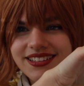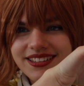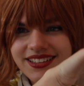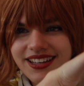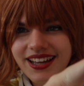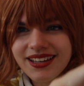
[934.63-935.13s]
then
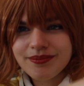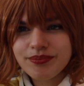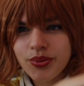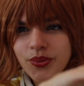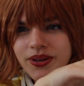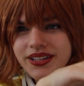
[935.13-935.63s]
it kind
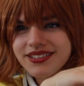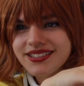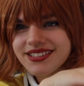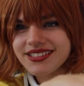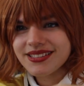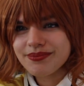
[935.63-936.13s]
of
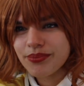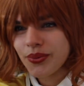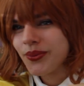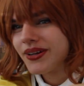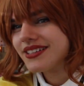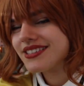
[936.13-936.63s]
points and
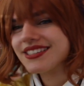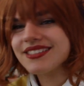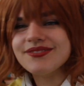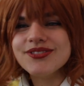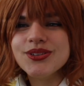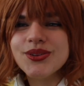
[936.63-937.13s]
points.
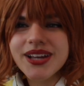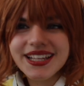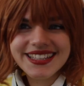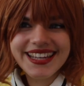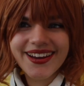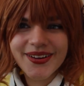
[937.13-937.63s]
If you look
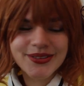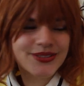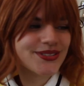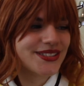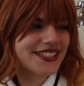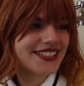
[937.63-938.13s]
at the
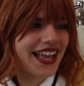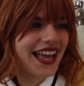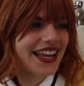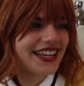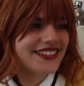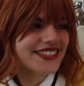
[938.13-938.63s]
characters'
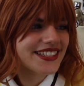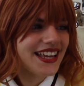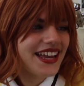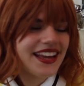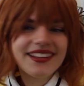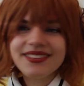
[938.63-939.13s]
designs,
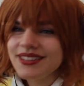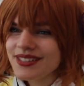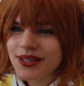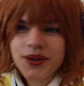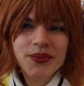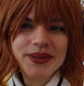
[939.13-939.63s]

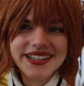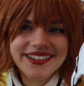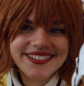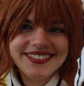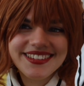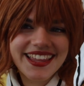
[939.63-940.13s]
these are
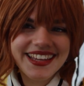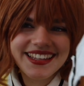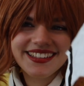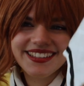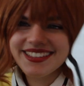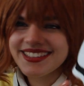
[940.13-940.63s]
weird.
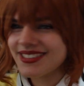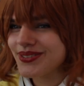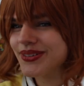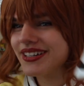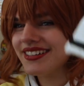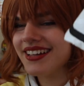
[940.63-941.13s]
Like, it's
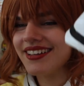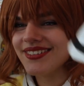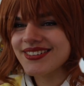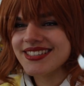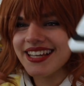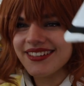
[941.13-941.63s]
weird to
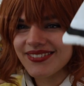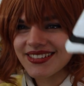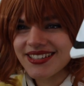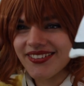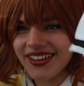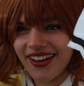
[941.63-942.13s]
understand
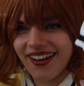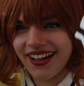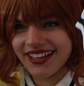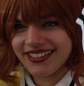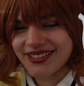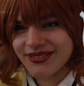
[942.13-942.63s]
what's going
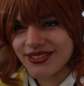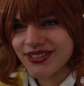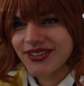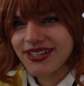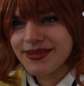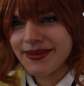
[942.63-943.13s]
on. So we
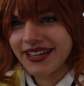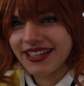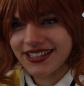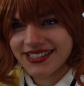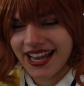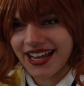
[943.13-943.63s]
just tried to make
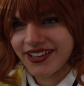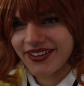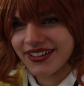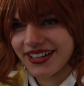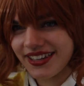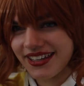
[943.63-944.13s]
it as
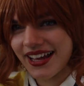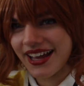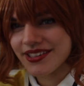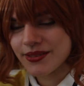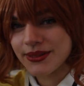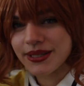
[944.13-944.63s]
accurately
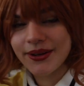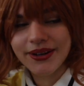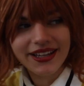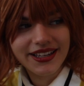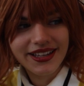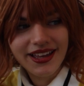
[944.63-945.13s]
as we
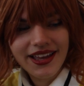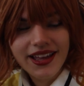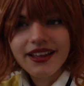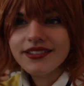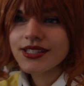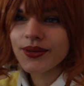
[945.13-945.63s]
could
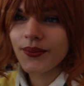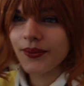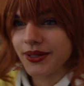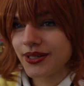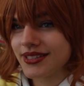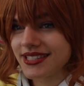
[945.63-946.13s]
to
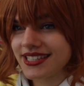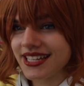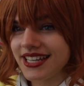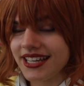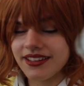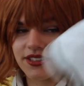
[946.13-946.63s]
what we could
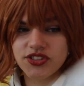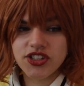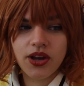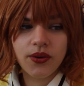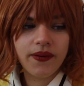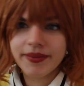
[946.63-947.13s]
see in the
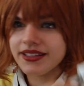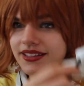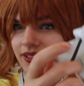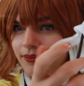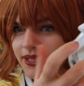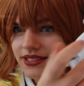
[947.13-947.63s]
show, and
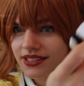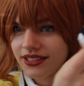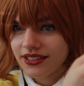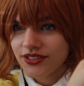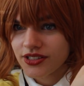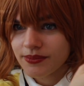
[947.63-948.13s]
then
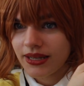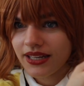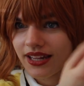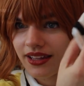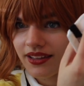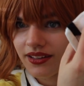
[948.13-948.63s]
basically just
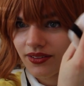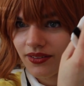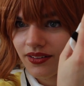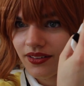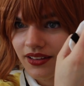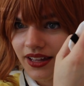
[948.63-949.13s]
made a
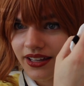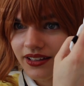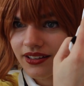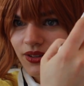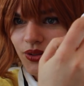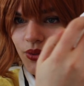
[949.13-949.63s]
little
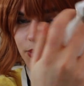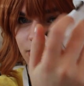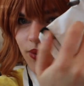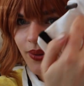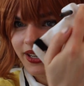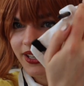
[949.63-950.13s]
like loop so